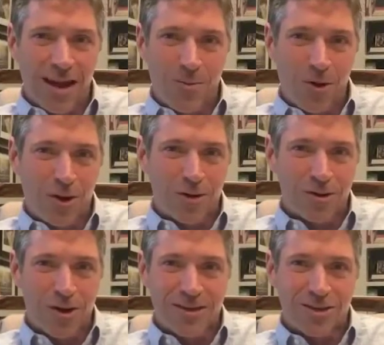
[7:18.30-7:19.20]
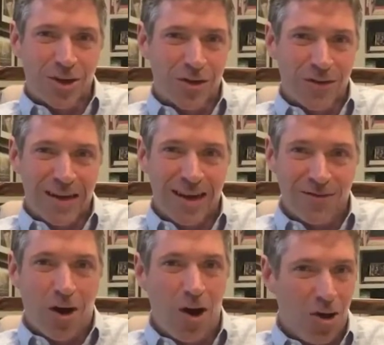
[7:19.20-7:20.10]
Workers are deserving of
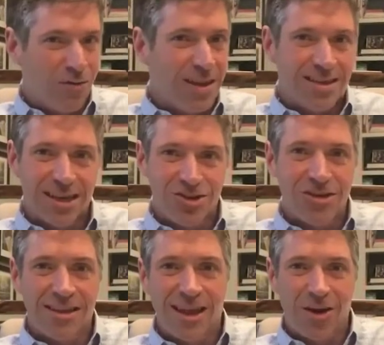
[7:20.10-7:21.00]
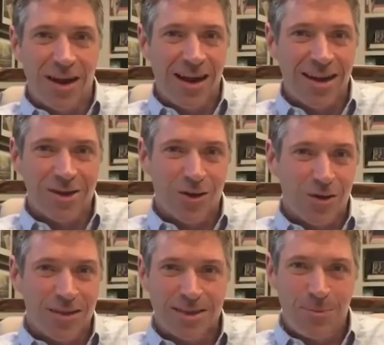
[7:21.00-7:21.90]
all of the attention that they are getting
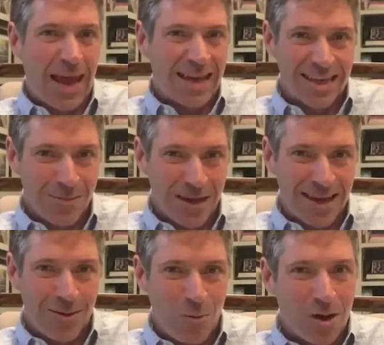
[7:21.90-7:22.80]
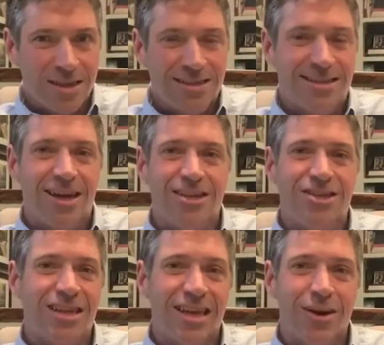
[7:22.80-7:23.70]
during this pandemic, and one
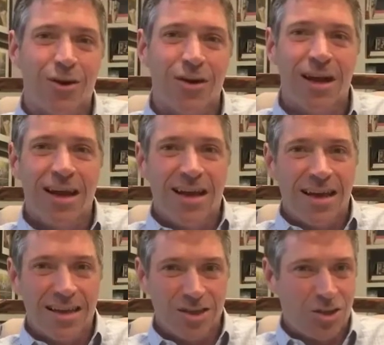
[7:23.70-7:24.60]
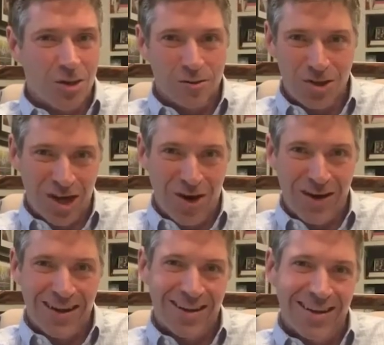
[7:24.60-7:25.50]
such leader is Joan
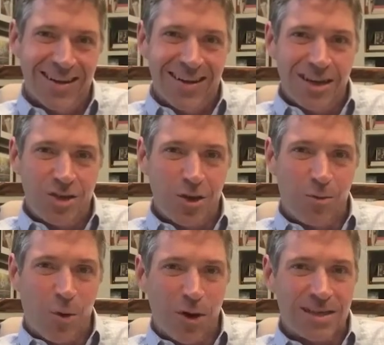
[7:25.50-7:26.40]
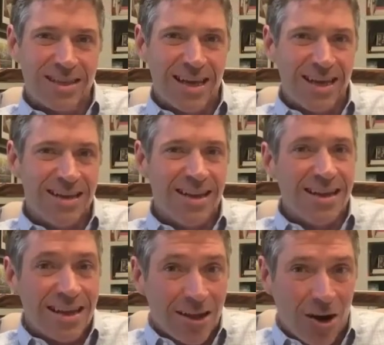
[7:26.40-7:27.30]
Sheridan. Joan works in
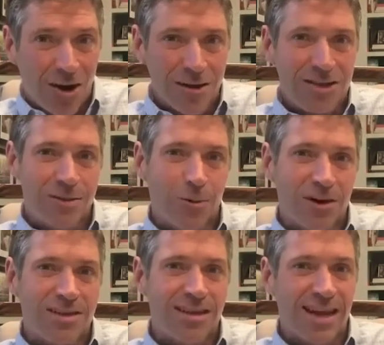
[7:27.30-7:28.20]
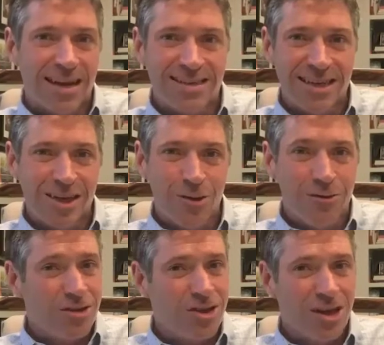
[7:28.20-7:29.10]
an ER, she works in the ICU, and
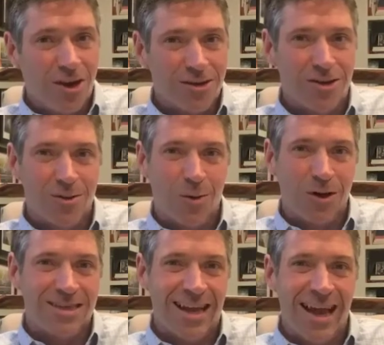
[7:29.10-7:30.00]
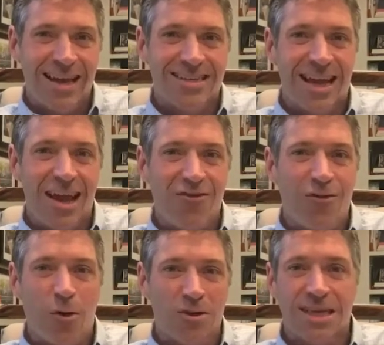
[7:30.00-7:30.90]
she also works as a
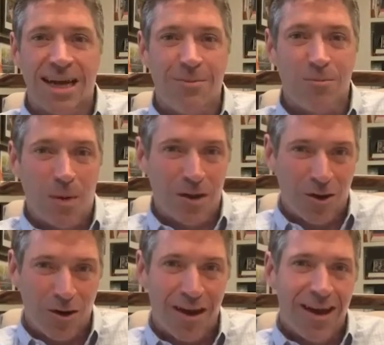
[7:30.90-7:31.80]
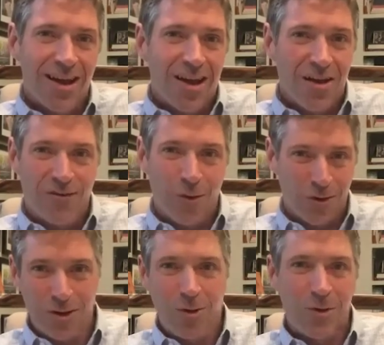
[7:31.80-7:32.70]
full-time mother of four
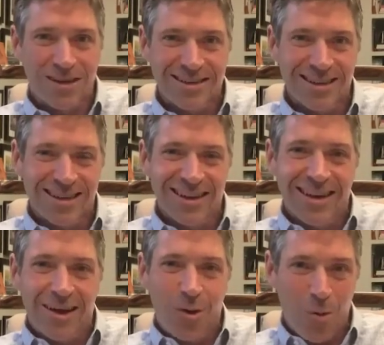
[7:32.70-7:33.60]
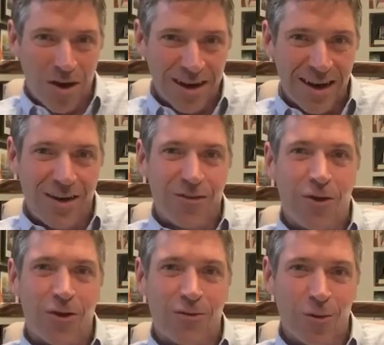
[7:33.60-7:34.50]
little ones. One of
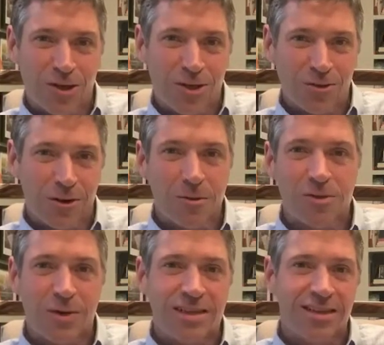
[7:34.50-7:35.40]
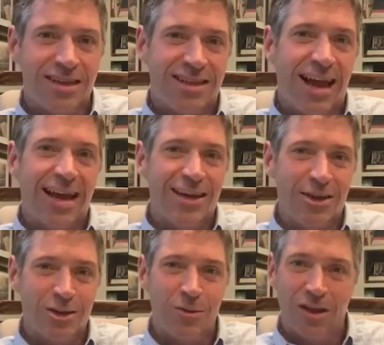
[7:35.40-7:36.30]
her four children was recently
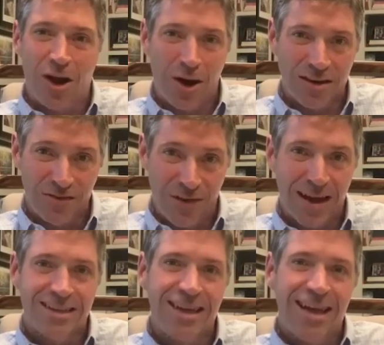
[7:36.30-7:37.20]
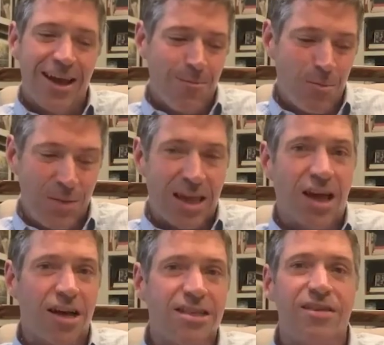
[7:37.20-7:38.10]
diagnosed with a heart defect.
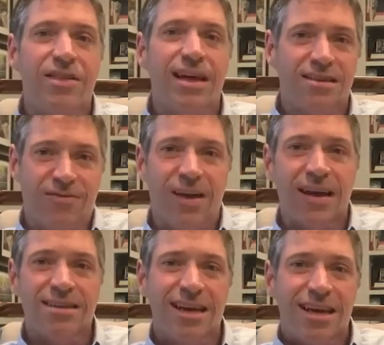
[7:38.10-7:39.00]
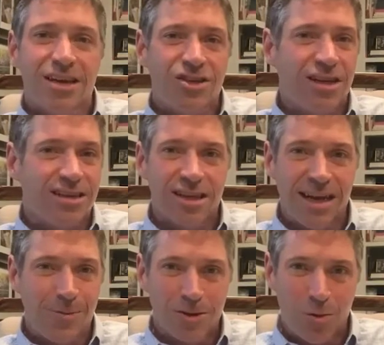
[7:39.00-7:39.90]
Because of that defect, she is
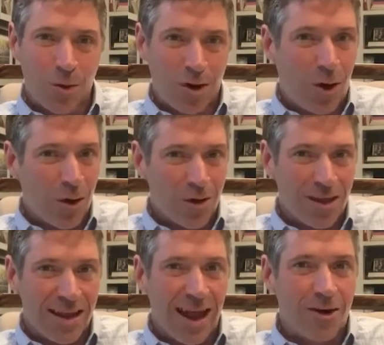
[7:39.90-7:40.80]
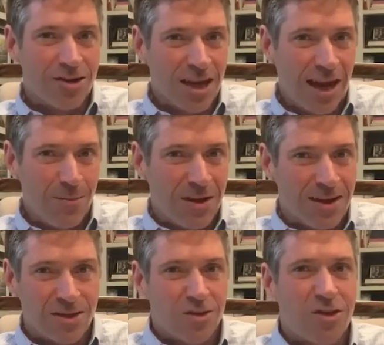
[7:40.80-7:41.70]
unable to work currently at her job
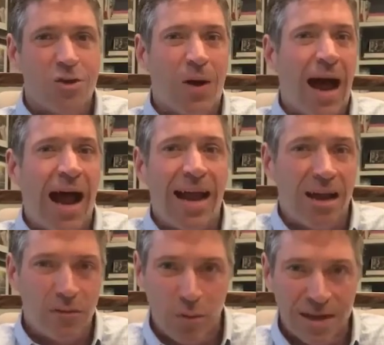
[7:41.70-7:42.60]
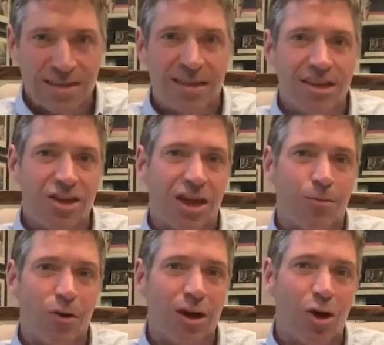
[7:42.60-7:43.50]
because there's too high a risk that she could
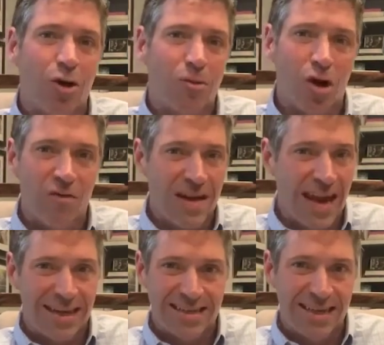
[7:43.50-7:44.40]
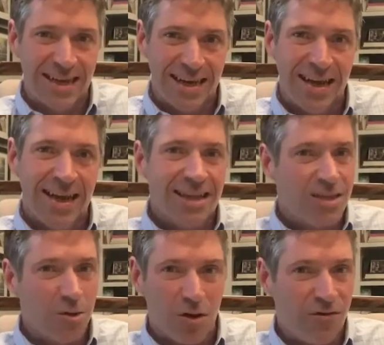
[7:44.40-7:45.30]
bring home COVID-19
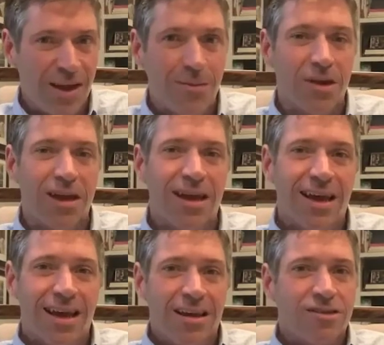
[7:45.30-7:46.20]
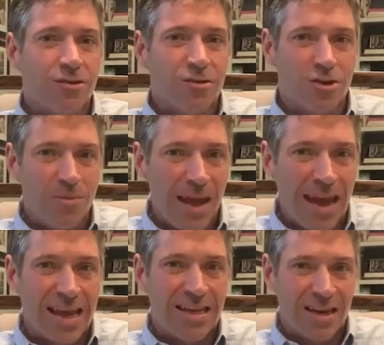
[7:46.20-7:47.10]
to her family. So to
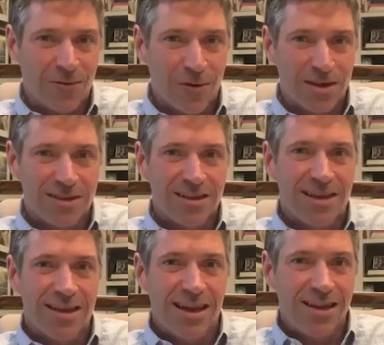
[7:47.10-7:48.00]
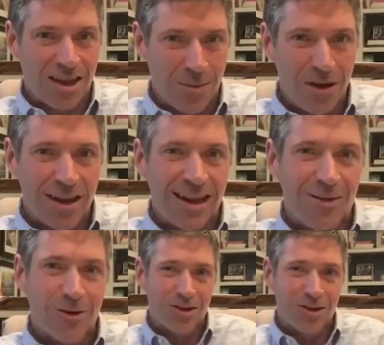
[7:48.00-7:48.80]
make a difference in the community, what